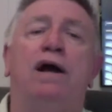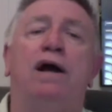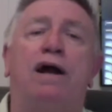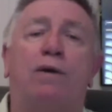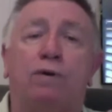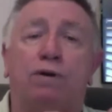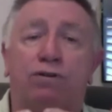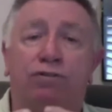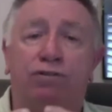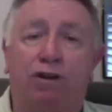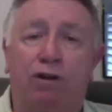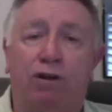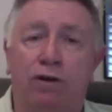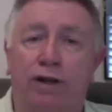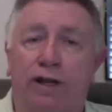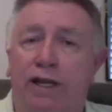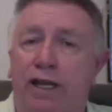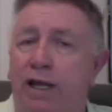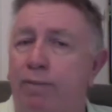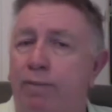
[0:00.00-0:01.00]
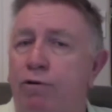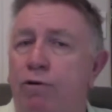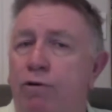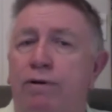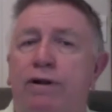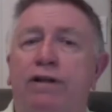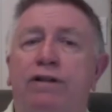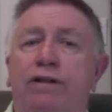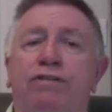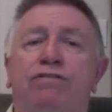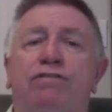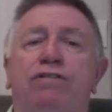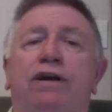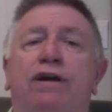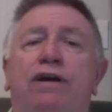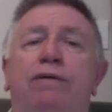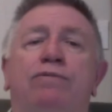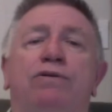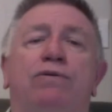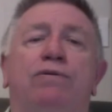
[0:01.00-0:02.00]
We're going to keep going in the
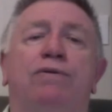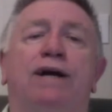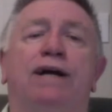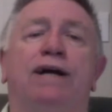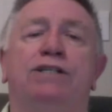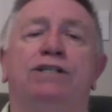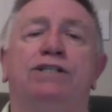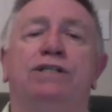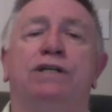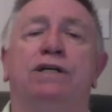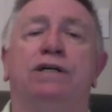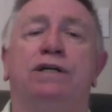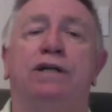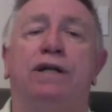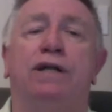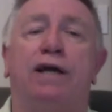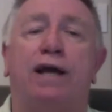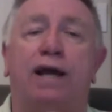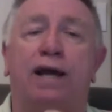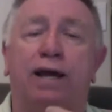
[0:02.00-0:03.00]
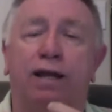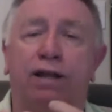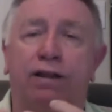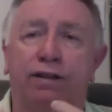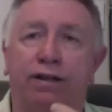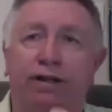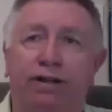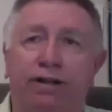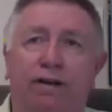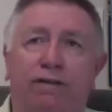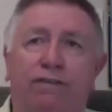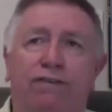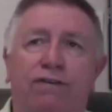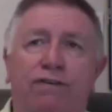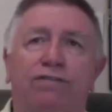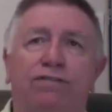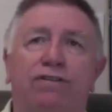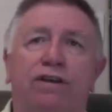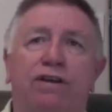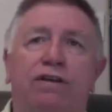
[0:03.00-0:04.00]
same direction. And the
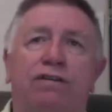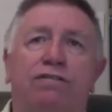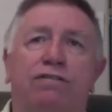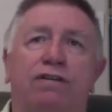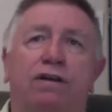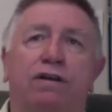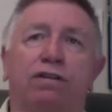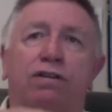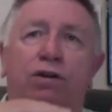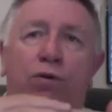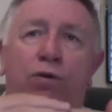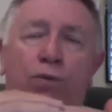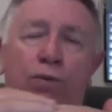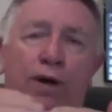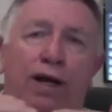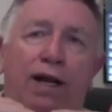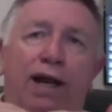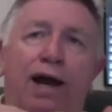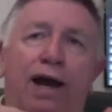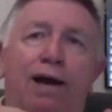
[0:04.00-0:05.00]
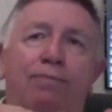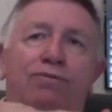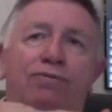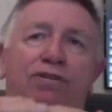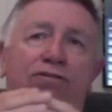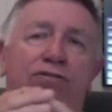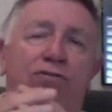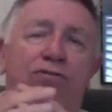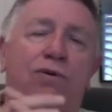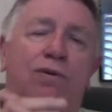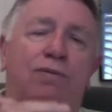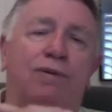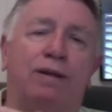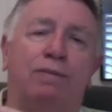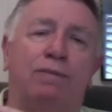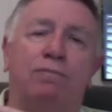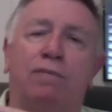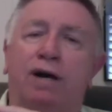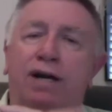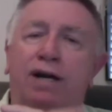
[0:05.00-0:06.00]
difference is that the relapse is normally
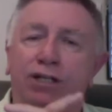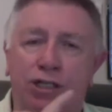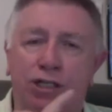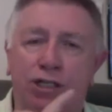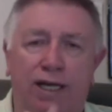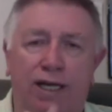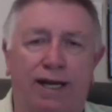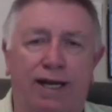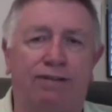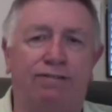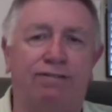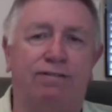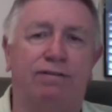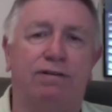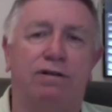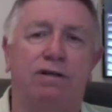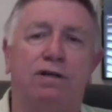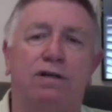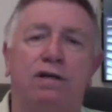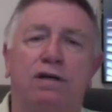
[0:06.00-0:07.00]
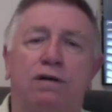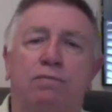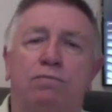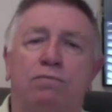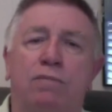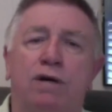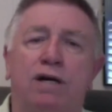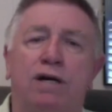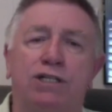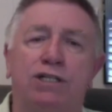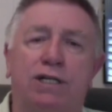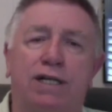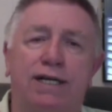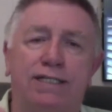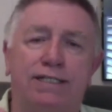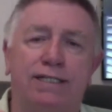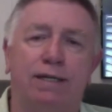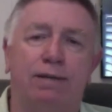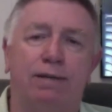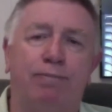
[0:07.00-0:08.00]
much less
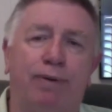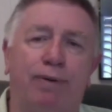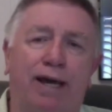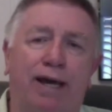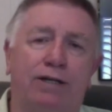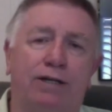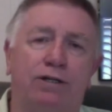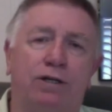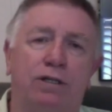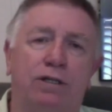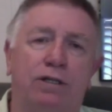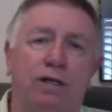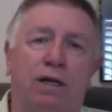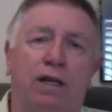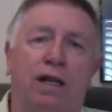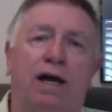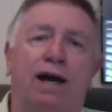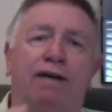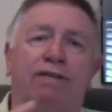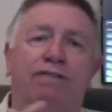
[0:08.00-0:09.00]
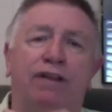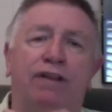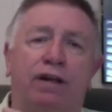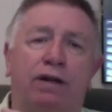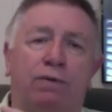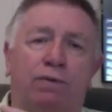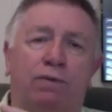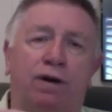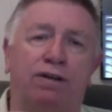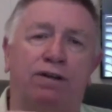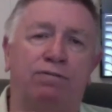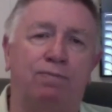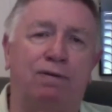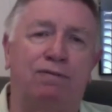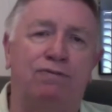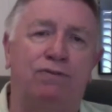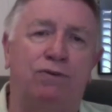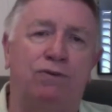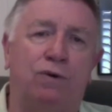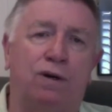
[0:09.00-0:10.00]
impact on their life than it was
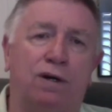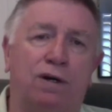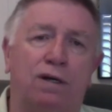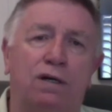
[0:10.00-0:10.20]
before.